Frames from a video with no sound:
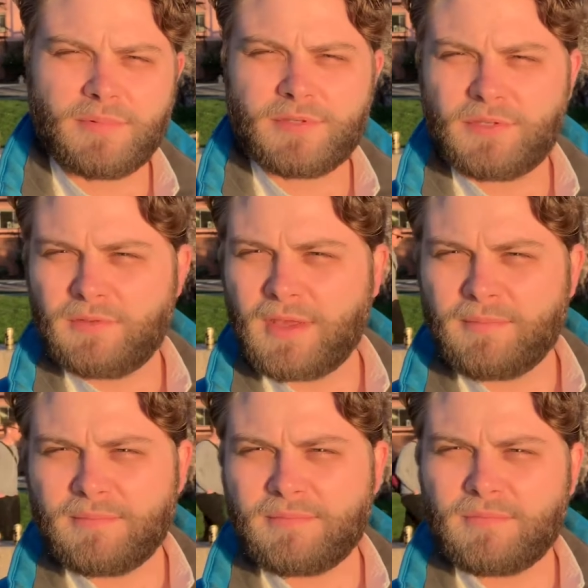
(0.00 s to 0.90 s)
pursued
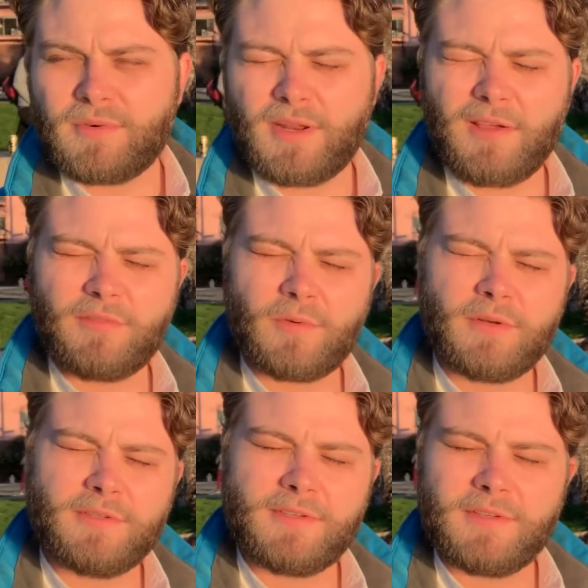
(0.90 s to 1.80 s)
them right
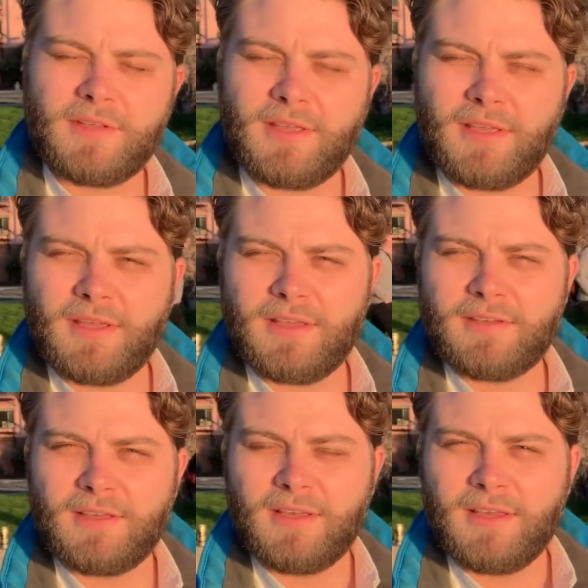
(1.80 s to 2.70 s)
afterwards and